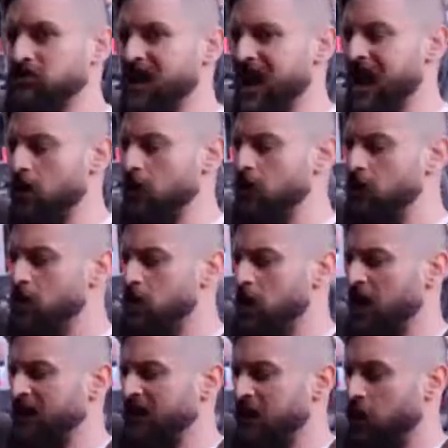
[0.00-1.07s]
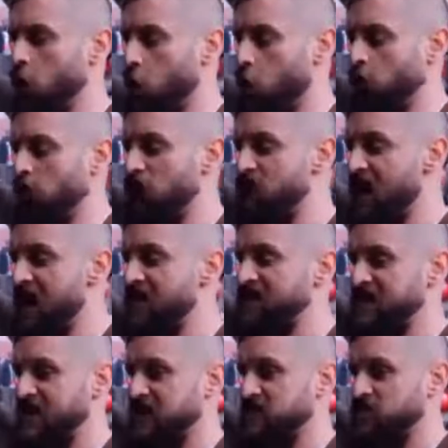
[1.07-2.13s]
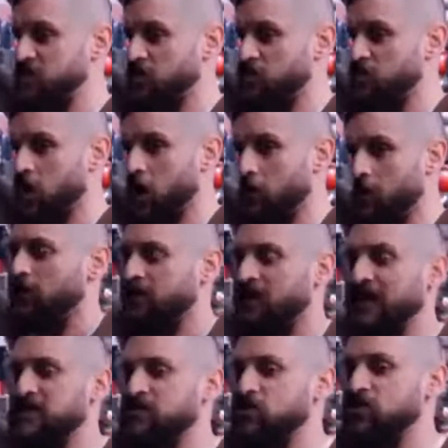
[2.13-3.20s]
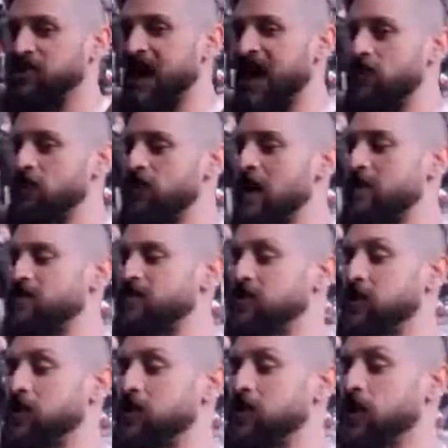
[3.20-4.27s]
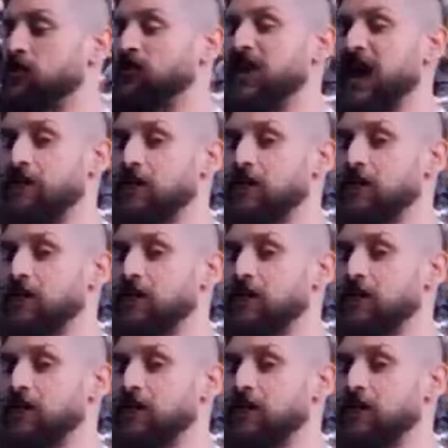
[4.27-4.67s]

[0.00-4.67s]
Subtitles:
down, and then hold for 5 seconds at the top. Then it's just 8 reps of that